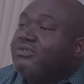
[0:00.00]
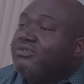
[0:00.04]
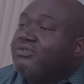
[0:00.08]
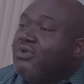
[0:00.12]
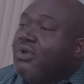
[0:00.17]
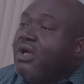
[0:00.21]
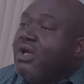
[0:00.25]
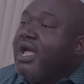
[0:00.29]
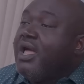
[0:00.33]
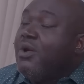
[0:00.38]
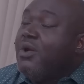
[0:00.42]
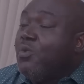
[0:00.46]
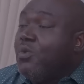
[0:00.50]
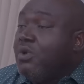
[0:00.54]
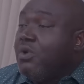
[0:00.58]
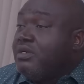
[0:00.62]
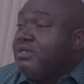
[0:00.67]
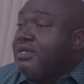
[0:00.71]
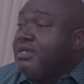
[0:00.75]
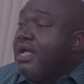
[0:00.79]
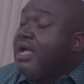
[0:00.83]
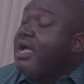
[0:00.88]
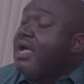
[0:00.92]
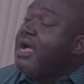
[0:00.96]
So I
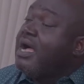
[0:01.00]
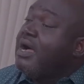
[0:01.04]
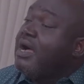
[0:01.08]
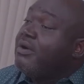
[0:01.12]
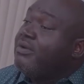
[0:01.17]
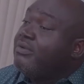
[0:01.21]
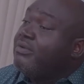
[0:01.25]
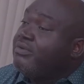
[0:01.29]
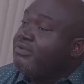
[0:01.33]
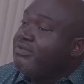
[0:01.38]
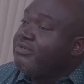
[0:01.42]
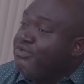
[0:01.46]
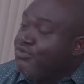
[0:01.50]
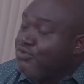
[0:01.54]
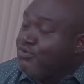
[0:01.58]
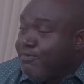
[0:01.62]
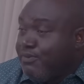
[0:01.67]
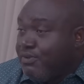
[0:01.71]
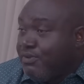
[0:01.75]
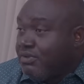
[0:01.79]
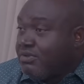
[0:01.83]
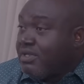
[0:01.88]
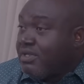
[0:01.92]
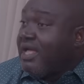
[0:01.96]
wonder how you
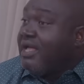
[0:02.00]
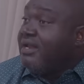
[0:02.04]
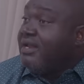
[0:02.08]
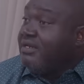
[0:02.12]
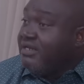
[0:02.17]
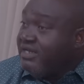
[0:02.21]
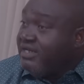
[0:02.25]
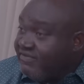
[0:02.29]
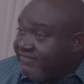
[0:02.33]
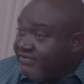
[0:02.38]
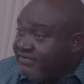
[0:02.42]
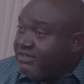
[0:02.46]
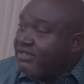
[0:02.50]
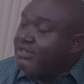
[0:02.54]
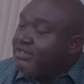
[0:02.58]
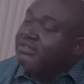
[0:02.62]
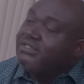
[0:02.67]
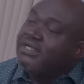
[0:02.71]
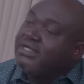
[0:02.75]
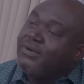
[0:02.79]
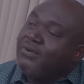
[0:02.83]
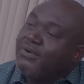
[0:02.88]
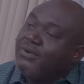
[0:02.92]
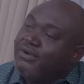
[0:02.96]
both are living
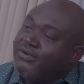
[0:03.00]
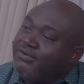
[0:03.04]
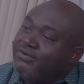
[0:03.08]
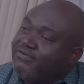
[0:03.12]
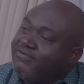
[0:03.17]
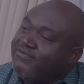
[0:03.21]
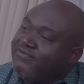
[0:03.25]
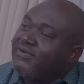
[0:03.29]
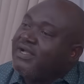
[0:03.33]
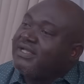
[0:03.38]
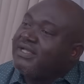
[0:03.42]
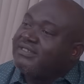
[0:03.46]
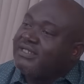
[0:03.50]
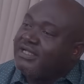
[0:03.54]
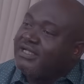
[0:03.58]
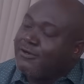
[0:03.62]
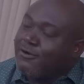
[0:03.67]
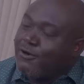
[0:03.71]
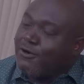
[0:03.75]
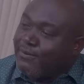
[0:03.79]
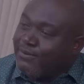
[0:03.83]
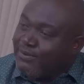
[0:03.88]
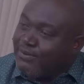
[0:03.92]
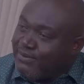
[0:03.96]
under one roof as a
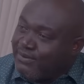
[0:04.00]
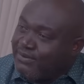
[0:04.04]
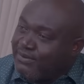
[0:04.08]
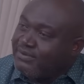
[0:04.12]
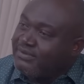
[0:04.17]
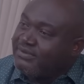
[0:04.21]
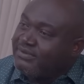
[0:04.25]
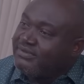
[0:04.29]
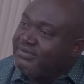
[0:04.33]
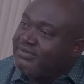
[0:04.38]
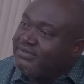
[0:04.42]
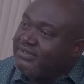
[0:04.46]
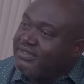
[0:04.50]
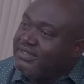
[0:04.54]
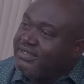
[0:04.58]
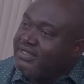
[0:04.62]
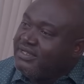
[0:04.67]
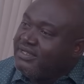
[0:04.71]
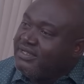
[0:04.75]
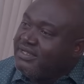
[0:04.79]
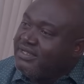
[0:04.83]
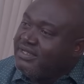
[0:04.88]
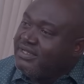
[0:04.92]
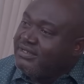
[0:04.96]
couple,
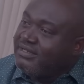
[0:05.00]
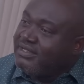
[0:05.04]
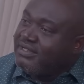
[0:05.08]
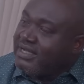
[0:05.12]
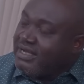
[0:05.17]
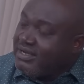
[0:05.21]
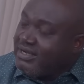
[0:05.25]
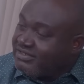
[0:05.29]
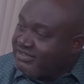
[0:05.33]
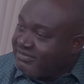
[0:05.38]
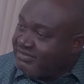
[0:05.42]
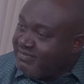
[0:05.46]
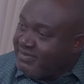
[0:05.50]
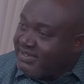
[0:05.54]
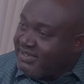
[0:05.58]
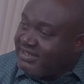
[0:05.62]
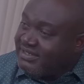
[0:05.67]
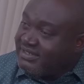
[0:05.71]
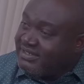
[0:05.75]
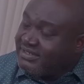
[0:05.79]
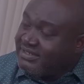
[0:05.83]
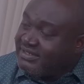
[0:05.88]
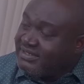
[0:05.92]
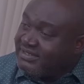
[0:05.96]

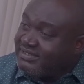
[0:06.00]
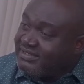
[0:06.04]
housemates.